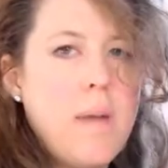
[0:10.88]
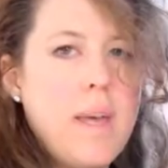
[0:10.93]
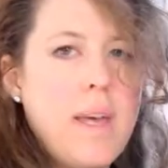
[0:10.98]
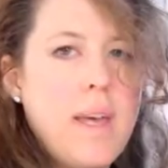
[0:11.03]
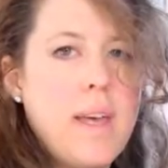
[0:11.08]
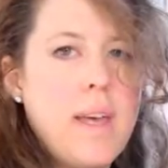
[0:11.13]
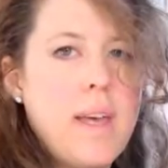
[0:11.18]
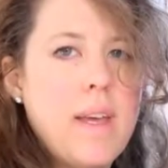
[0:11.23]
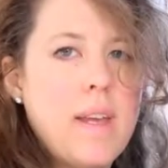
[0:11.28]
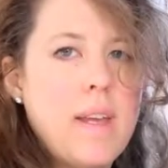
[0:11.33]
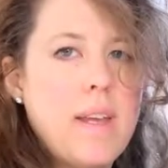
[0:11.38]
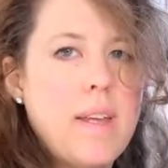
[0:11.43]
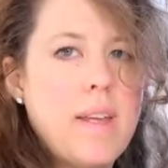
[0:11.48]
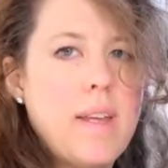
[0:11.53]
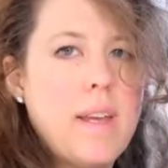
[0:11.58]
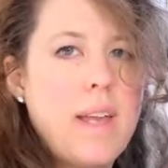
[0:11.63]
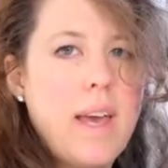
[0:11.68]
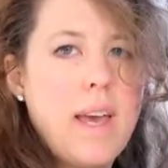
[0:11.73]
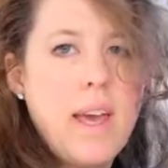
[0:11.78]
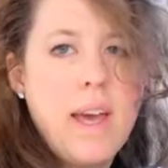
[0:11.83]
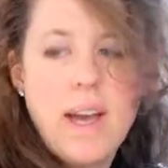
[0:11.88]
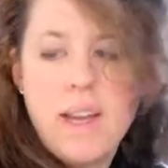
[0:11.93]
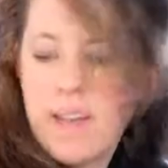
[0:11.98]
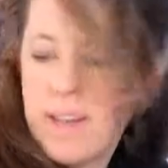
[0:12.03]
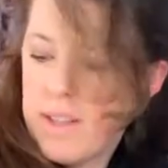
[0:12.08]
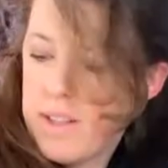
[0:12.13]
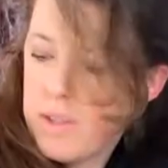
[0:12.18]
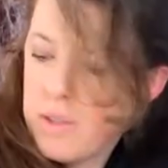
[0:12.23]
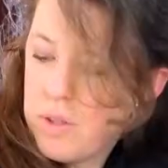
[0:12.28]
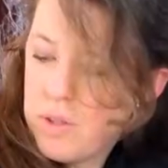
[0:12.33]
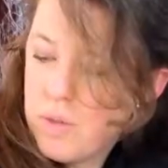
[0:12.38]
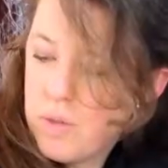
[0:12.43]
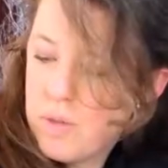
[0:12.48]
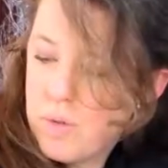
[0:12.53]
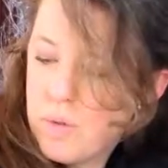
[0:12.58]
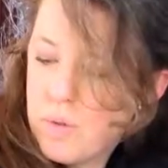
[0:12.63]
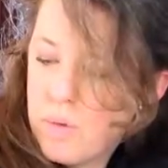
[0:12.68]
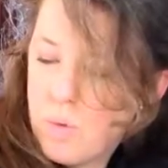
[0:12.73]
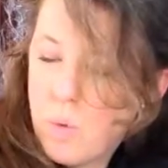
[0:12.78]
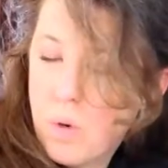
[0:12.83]
and today I need
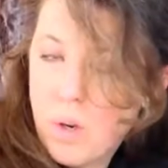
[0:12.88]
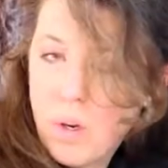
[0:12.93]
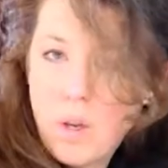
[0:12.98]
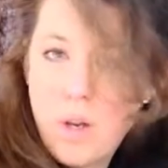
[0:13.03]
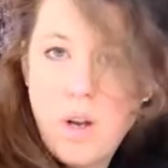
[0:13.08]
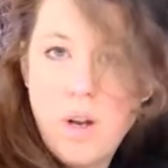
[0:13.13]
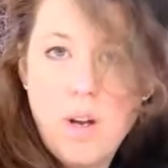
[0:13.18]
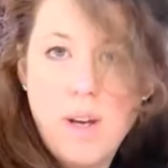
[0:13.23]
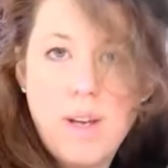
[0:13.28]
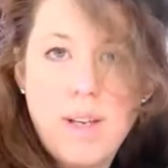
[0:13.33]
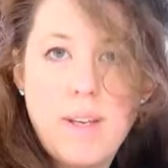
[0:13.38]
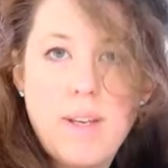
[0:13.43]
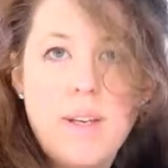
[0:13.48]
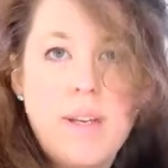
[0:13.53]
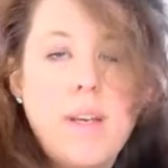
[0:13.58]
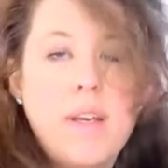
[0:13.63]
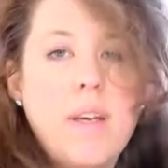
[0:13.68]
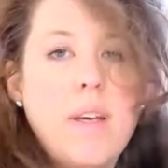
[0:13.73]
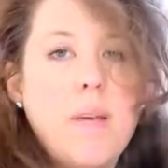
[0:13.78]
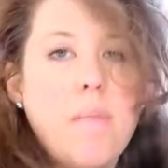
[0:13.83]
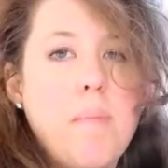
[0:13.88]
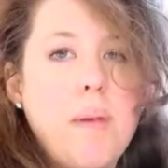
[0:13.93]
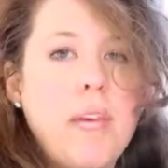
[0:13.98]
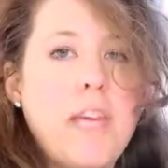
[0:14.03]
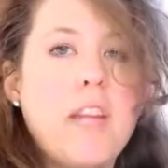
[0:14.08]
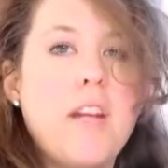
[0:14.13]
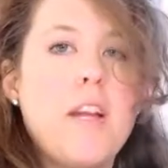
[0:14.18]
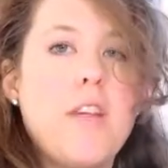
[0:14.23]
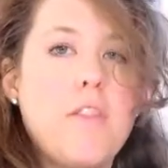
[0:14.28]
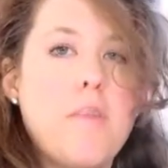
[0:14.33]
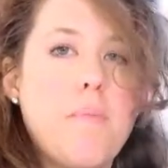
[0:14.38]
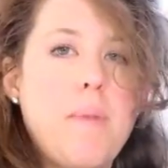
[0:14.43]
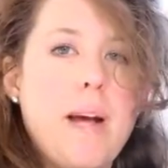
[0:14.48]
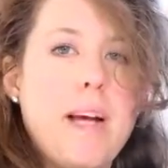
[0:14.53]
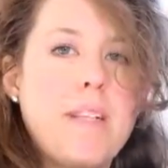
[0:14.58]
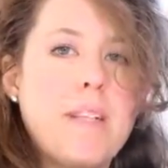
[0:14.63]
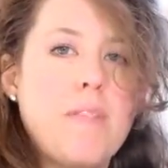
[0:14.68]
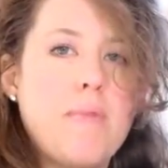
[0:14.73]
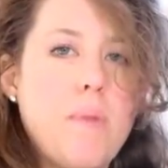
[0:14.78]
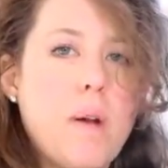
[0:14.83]
to work on making another
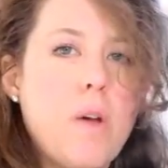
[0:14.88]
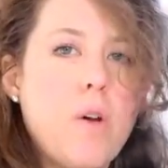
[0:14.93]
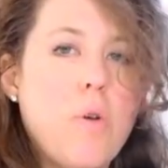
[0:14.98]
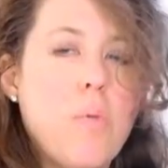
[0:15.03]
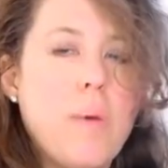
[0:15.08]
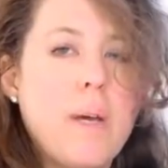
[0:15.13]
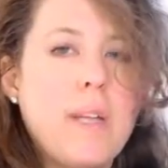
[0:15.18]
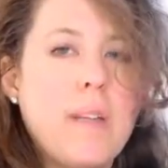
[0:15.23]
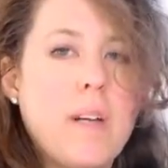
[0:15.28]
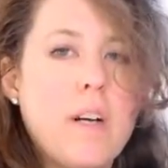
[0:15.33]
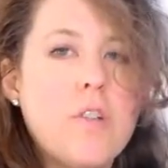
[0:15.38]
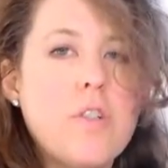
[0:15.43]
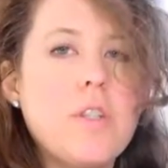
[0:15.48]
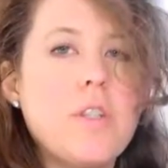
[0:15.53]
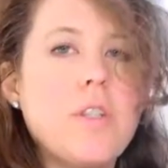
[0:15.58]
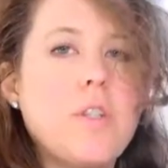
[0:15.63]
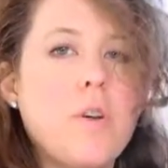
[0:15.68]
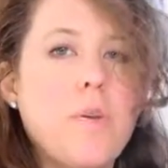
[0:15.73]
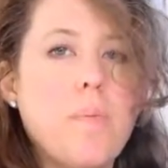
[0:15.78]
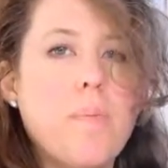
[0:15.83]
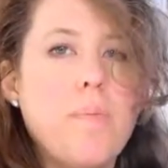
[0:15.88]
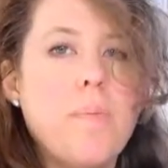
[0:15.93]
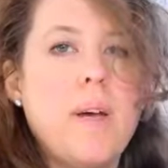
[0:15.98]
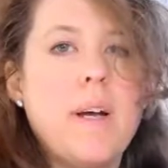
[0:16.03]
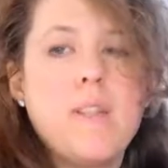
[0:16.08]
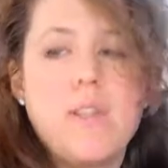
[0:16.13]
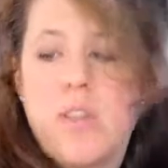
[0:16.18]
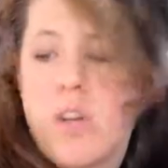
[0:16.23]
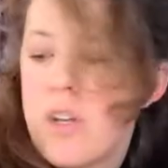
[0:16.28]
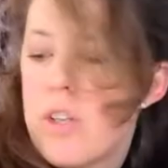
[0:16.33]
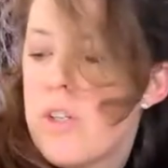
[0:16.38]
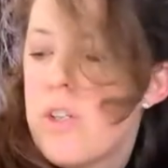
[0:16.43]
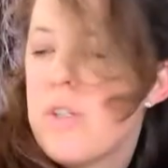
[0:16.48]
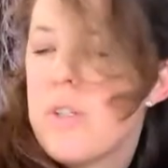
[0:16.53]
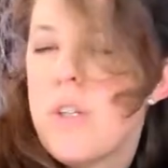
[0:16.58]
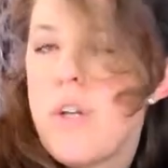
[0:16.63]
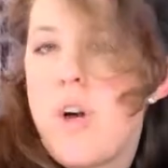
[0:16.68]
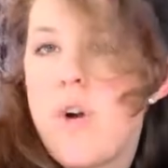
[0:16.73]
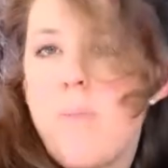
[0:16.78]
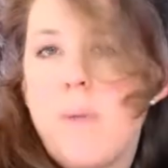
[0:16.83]
batch of my homemade laundry soap. I started
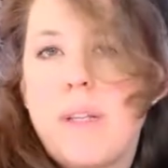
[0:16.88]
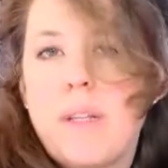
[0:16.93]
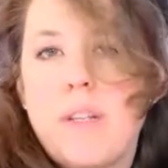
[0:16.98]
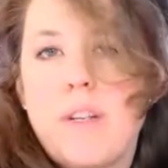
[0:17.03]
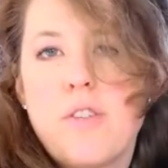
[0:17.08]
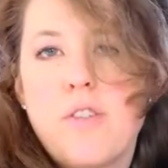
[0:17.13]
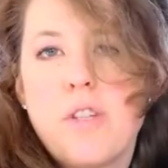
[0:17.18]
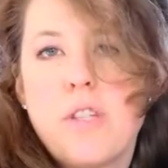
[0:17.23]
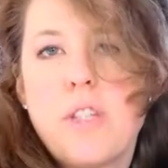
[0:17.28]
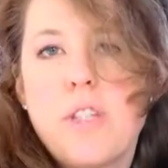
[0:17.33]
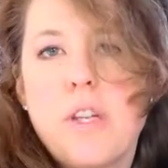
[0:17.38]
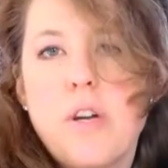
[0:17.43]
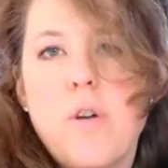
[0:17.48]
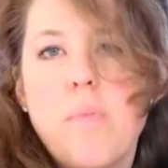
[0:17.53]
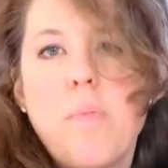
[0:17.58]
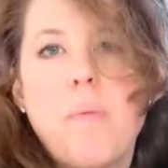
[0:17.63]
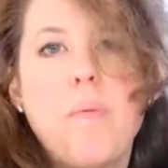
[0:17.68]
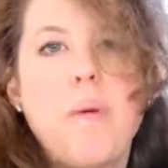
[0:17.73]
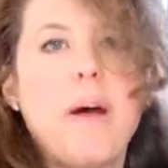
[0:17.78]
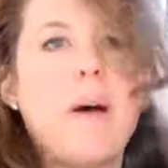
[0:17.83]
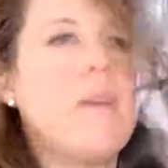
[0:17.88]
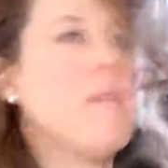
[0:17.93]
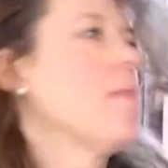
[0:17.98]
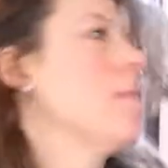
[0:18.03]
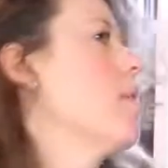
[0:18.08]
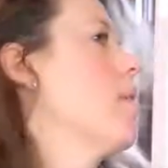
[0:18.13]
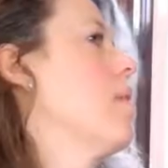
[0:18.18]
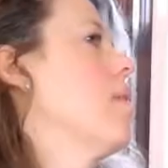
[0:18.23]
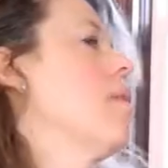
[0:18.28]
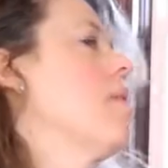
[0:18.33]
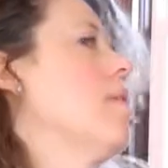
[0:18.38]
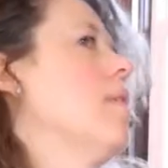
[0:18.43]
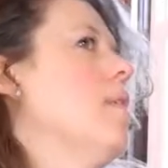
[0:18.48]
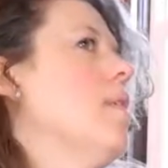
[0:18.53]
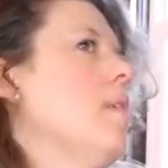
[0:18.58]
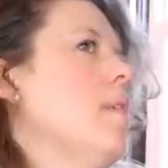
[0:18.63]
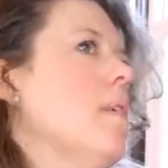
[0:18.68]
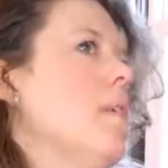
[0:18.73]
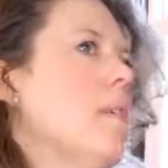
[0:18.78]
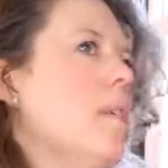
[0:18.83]
using homemade laundry soap about
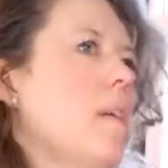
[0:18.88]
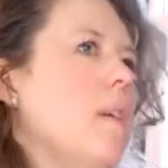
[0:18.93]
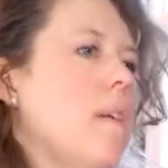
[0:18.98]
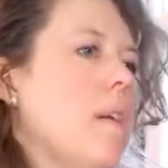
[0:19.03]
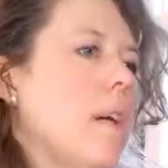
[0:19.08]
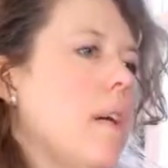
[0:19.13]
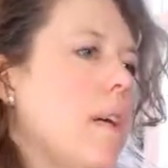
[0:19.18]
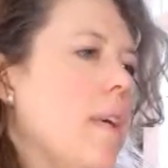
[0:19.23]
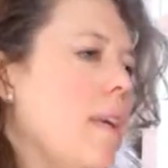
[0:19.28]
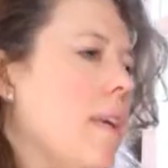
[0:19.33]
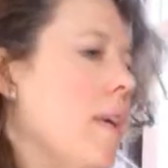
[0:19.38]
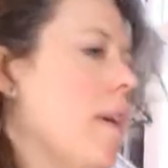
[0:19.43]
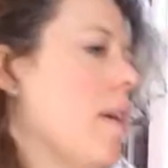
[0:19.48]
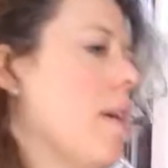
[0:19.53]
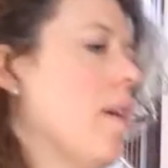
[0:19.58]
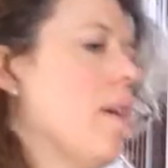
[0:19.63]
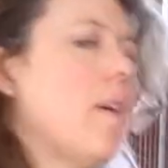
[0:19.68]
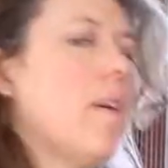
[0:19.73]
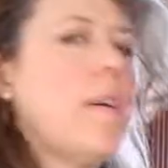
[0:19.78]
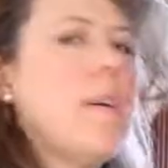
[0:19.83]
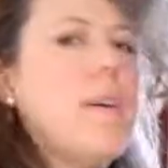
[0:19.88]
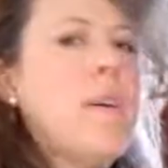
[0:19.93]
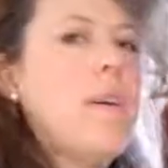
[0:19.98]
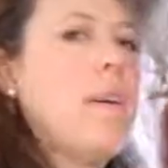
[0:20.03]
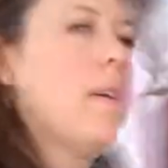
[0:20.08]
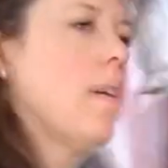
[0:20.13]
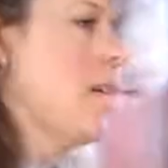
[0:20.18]
a year,